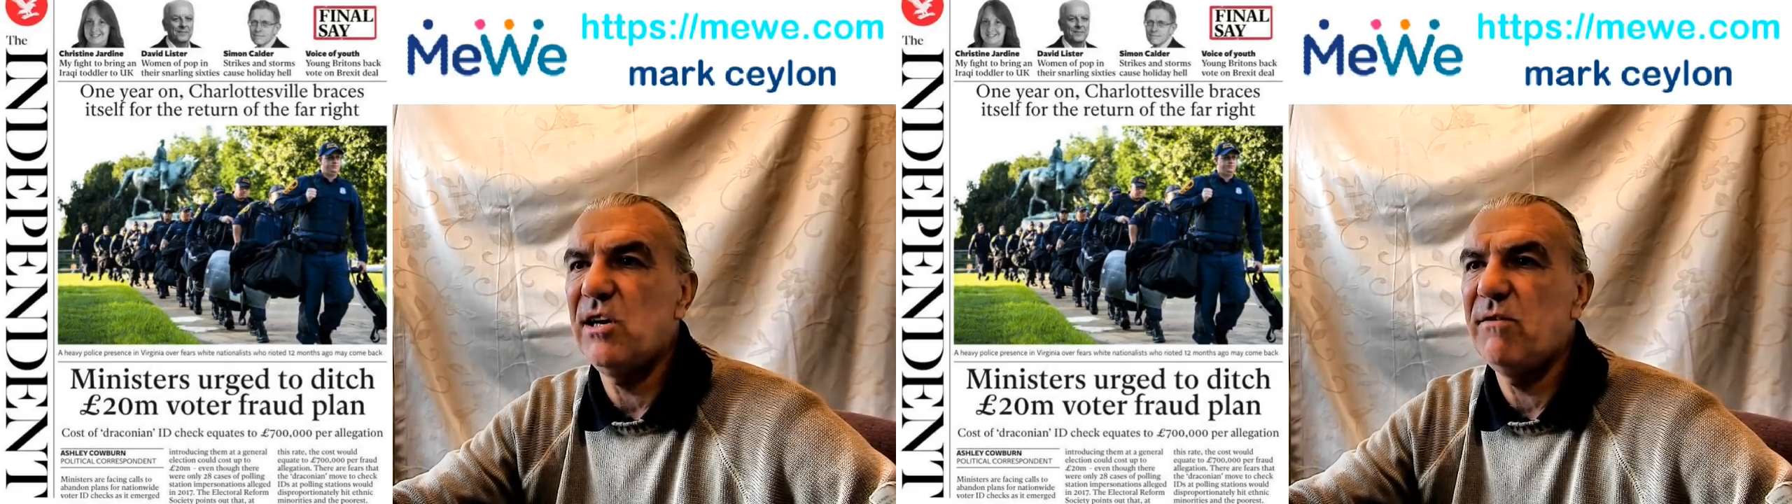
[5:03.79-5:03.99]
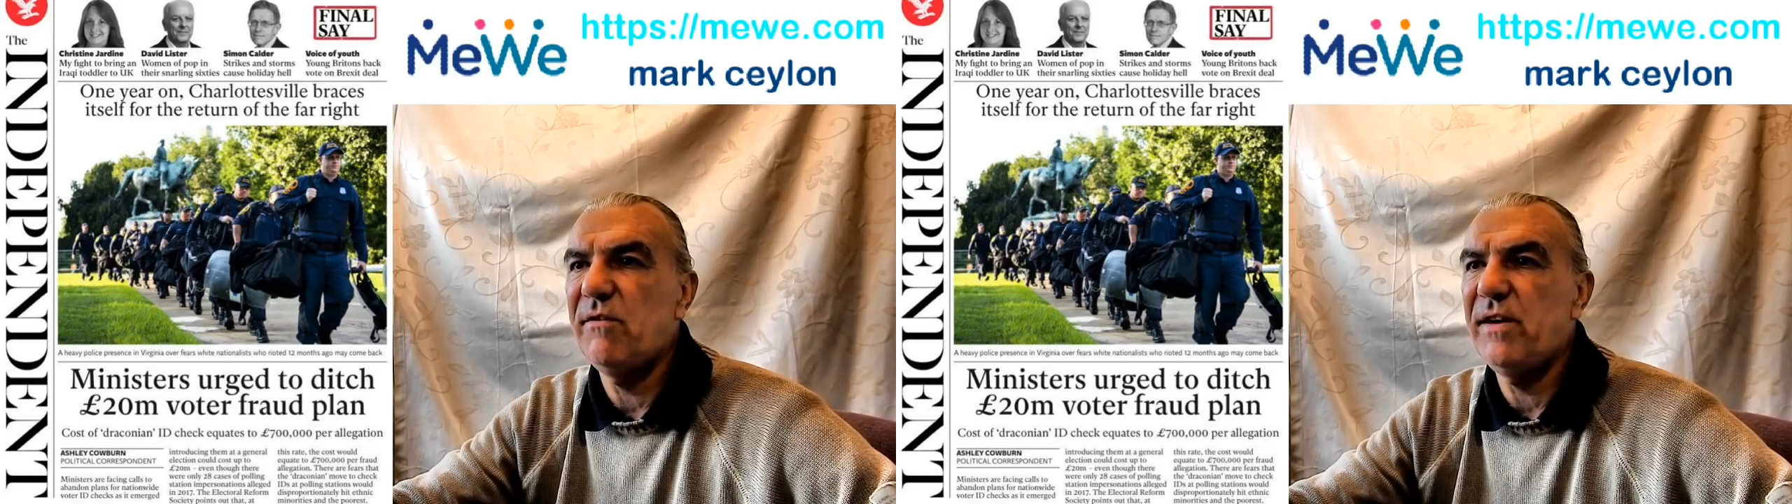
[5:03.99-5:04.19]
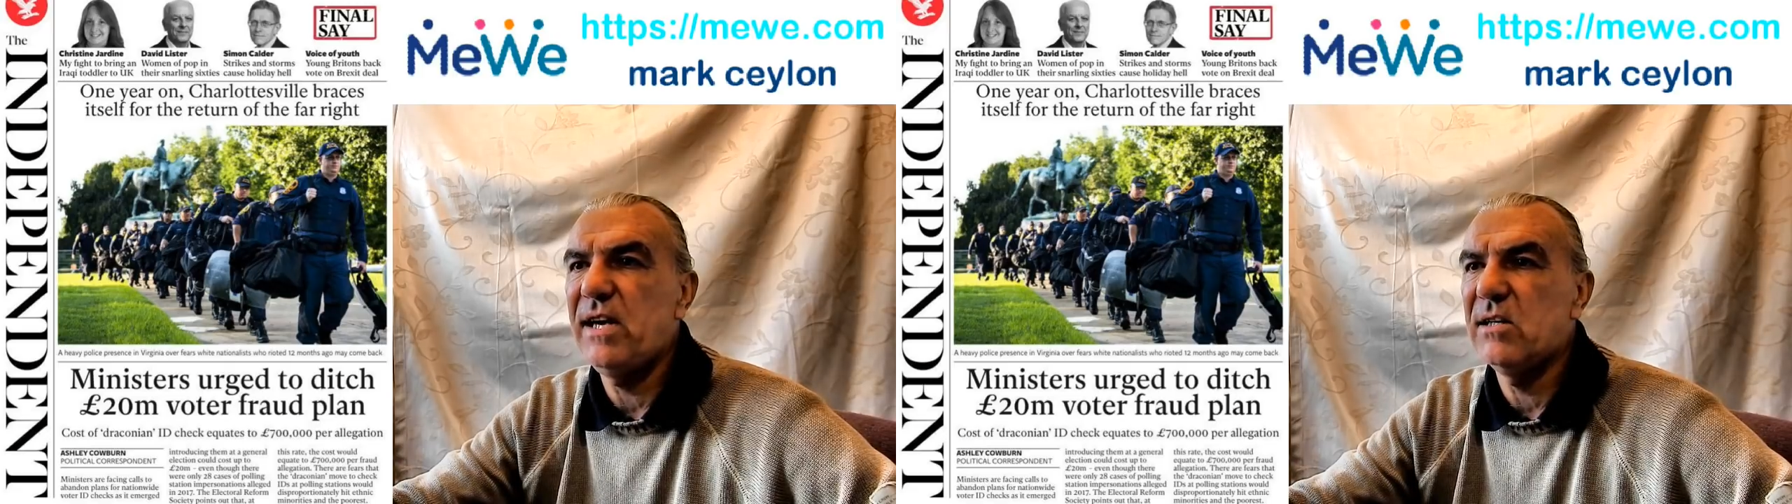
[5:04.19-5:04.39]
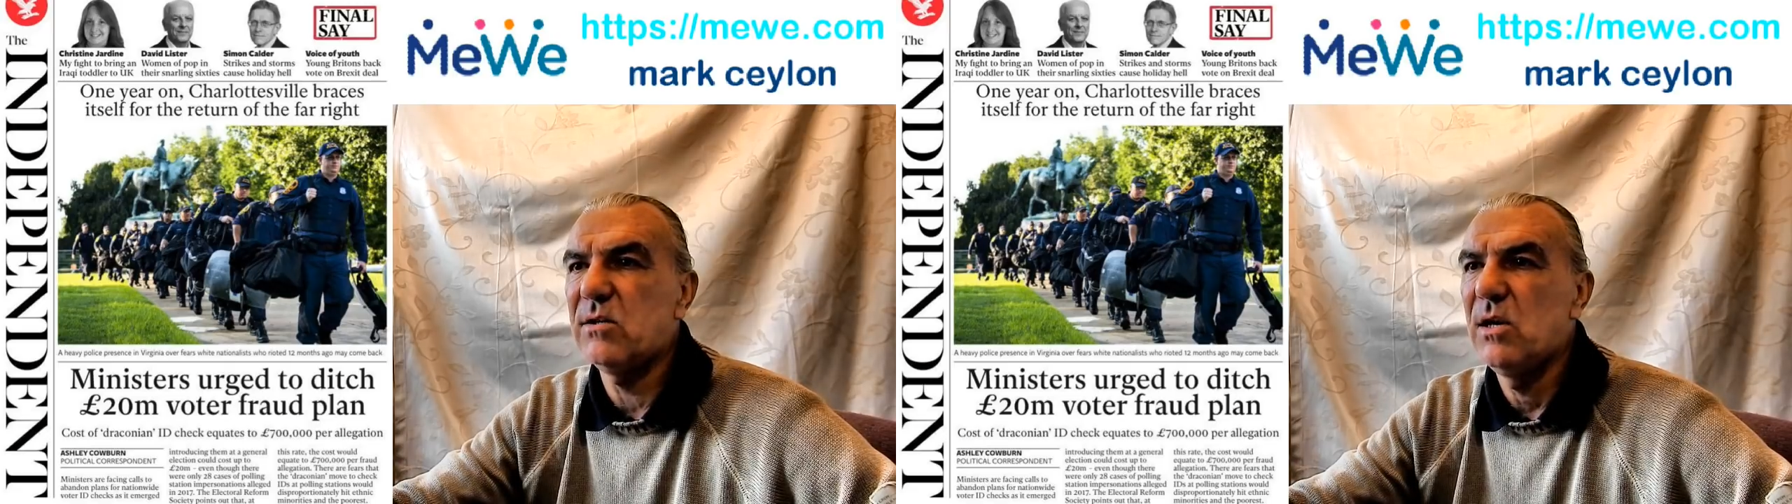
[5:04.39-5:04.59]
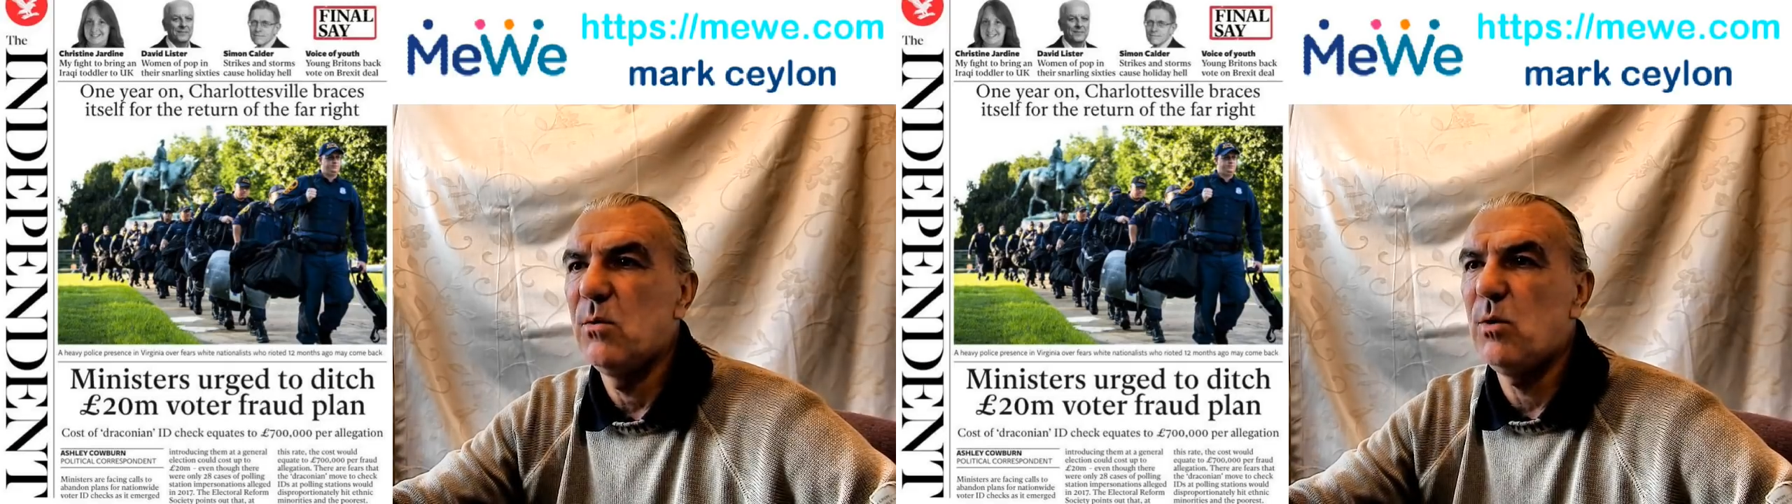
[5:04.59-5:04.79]
over
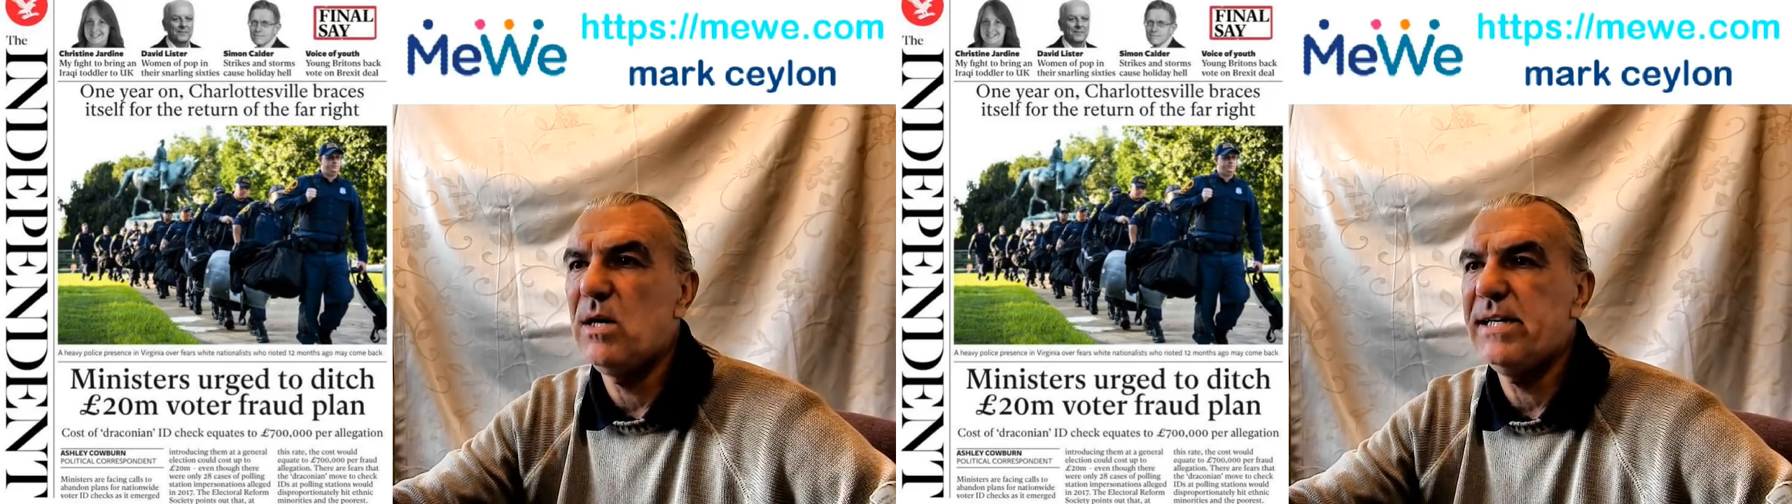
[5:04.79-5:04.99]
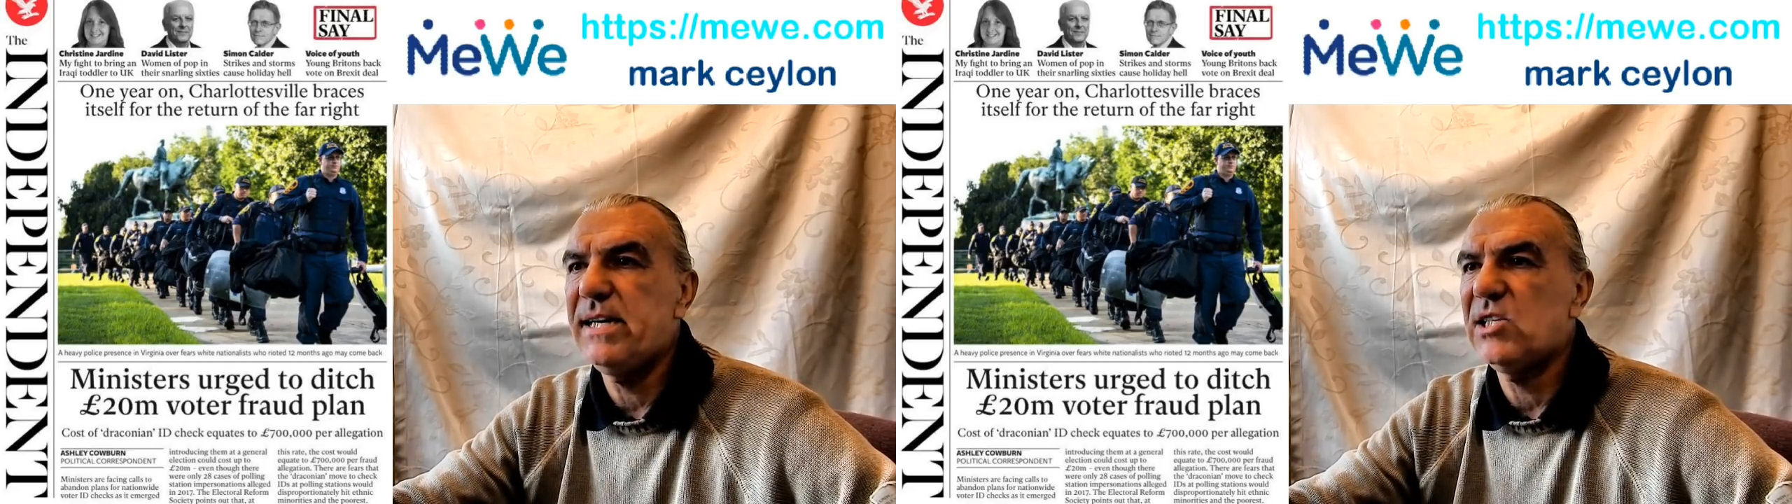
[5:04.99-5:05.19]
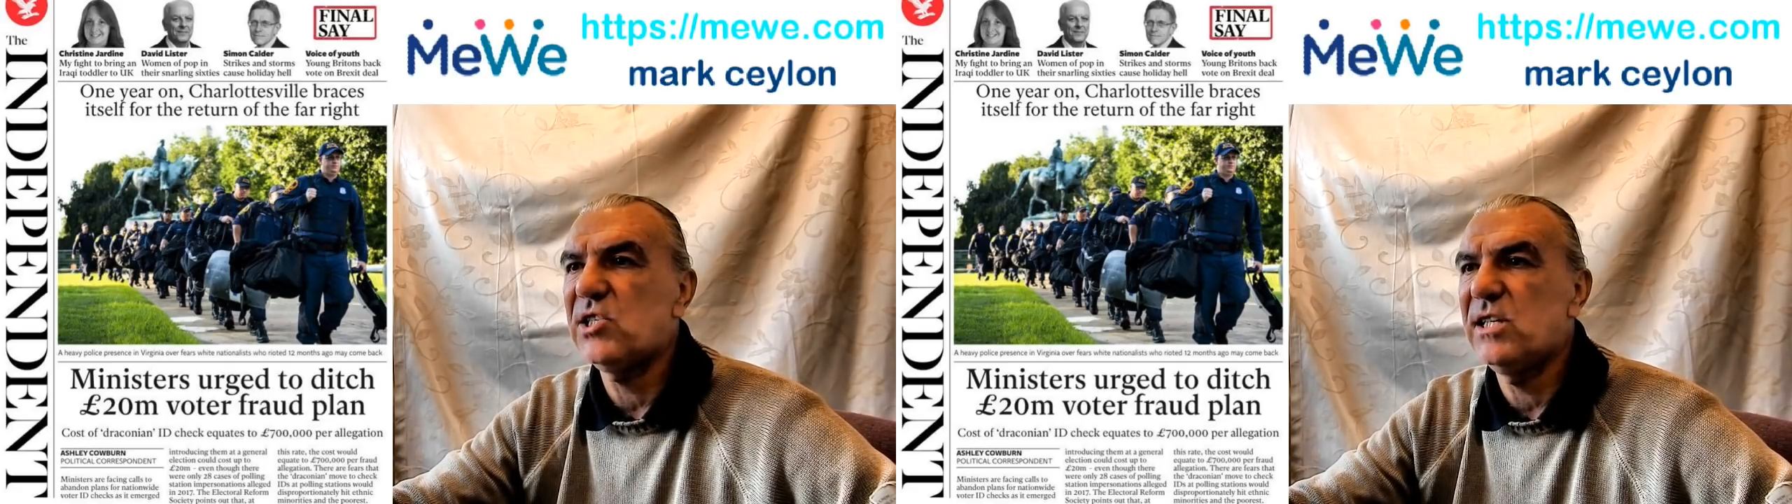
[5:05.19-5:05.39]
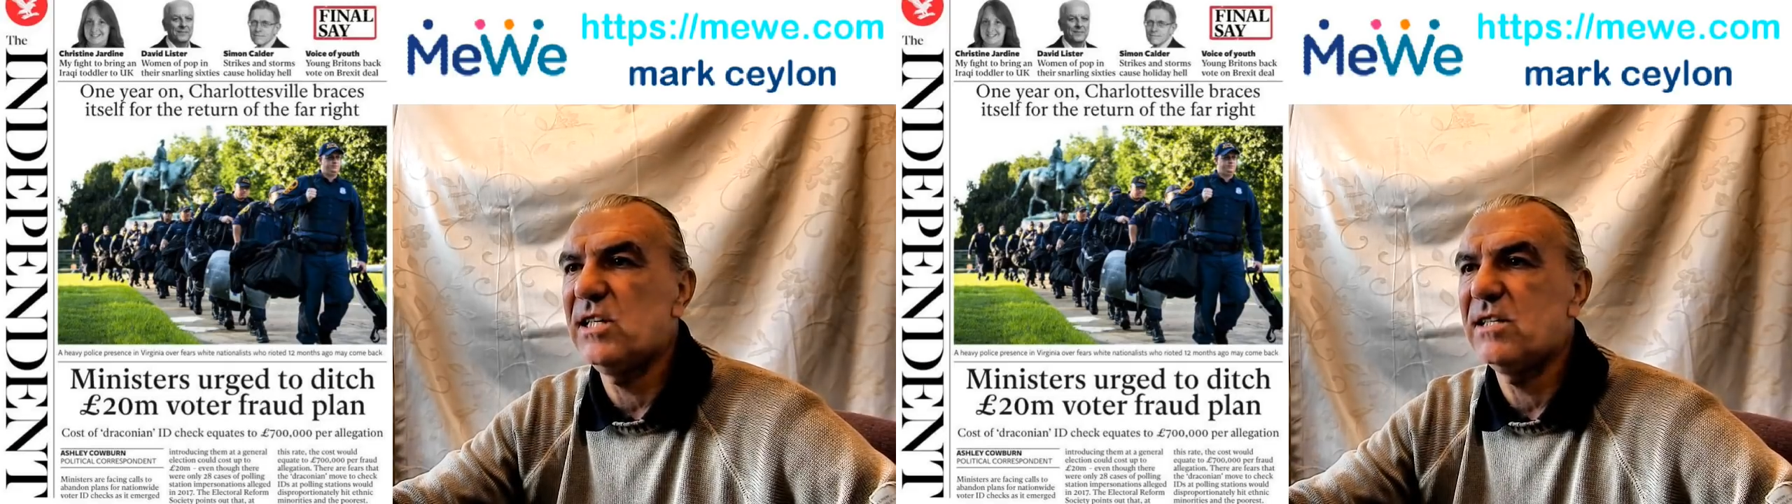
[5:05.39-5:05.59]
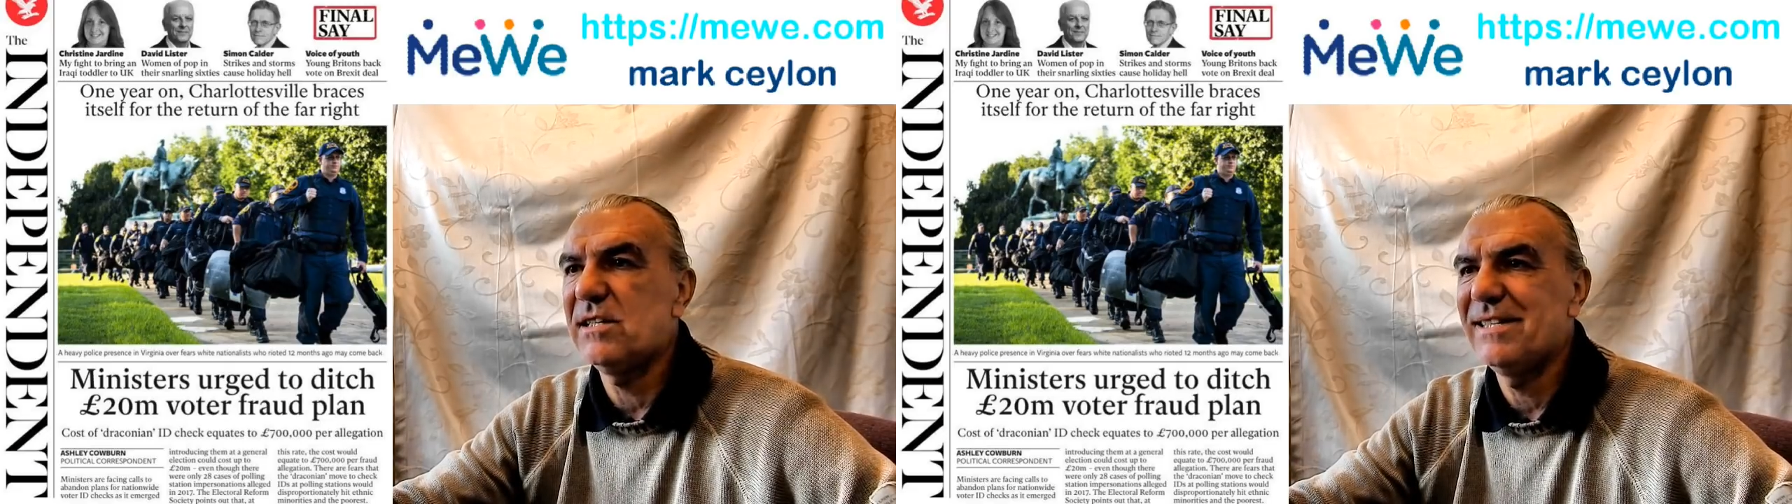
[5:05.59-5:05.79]
fears white
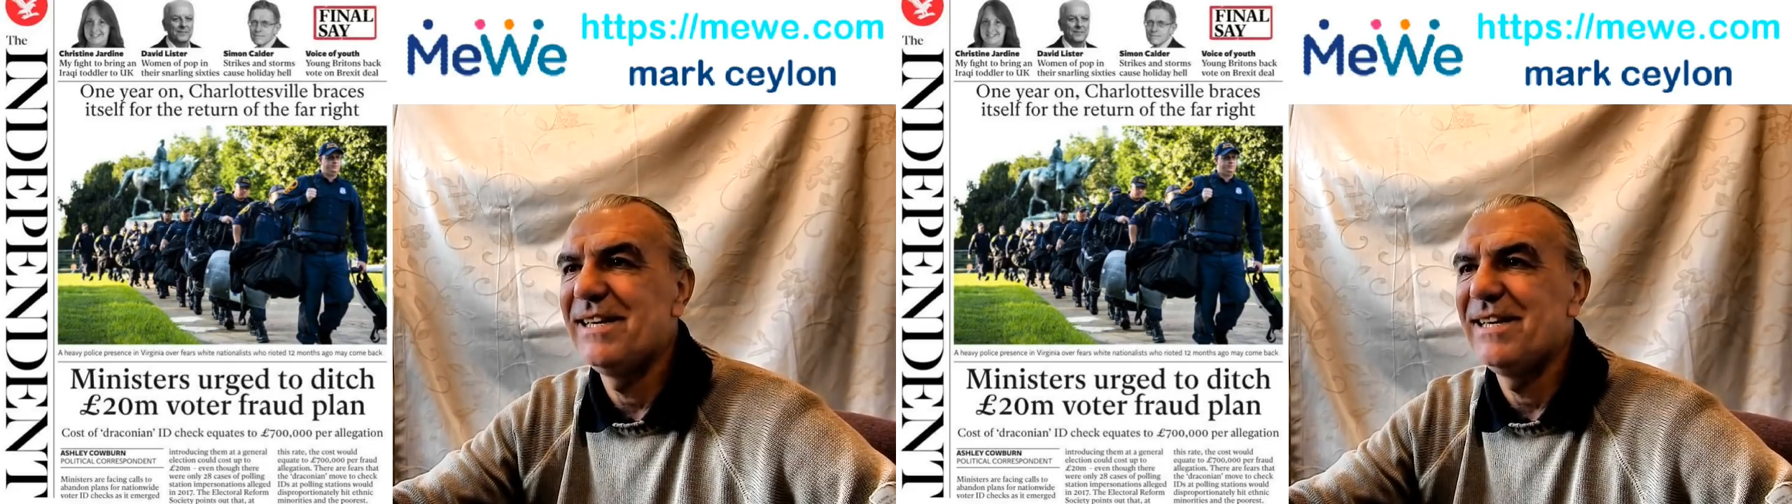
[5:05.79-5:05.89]
nationalists